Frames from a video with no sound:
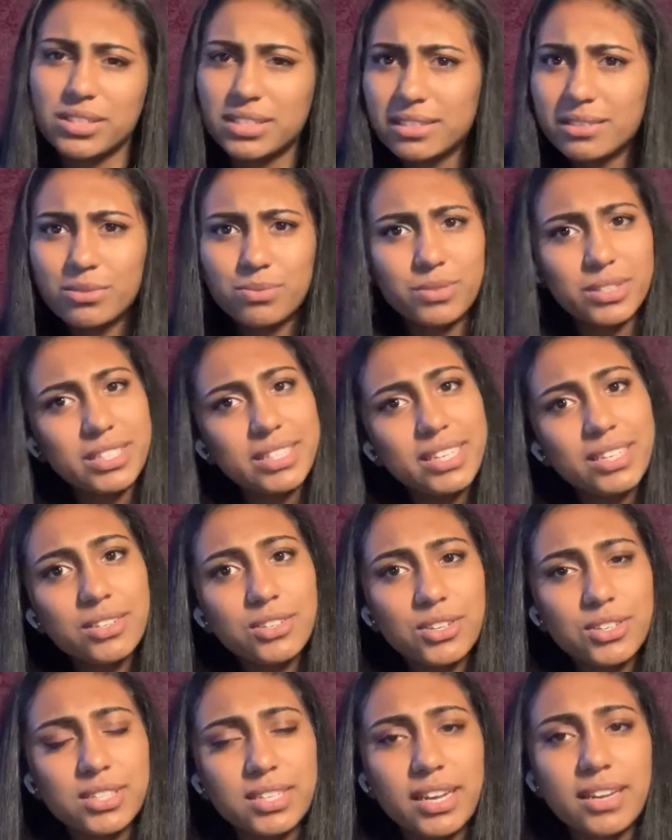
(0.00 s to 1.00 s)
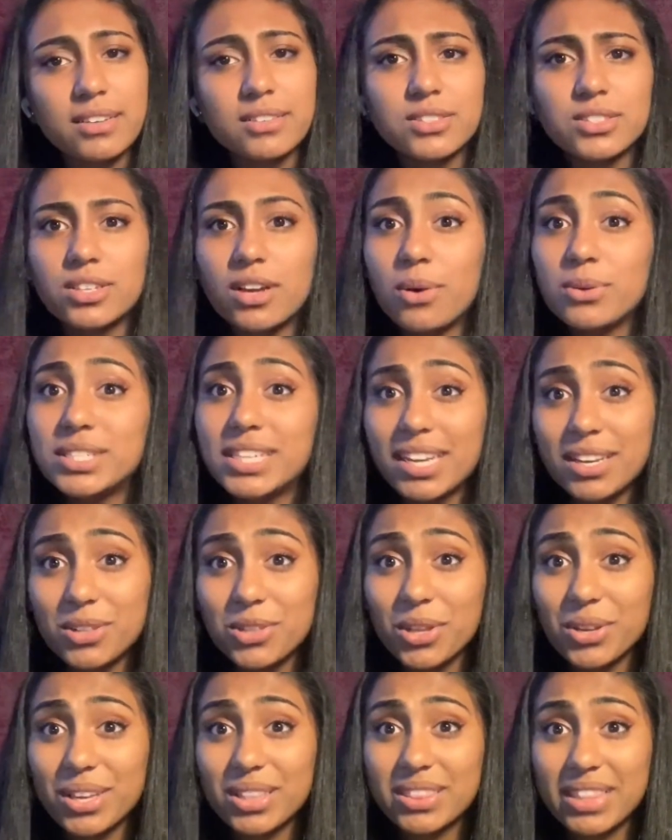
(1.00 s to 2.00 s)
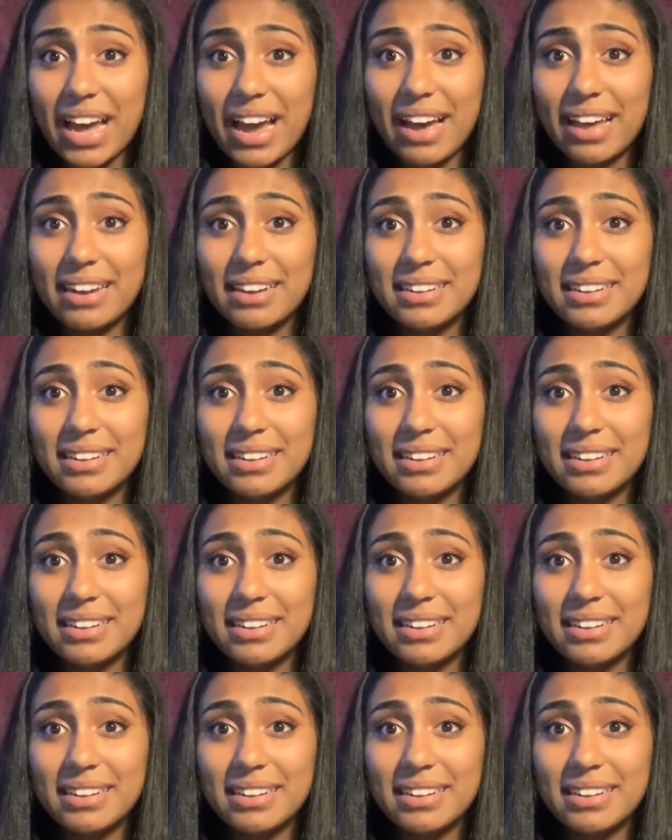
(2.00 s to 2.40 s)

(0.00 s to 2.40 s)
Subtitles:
It's really interesting. So take a look at that.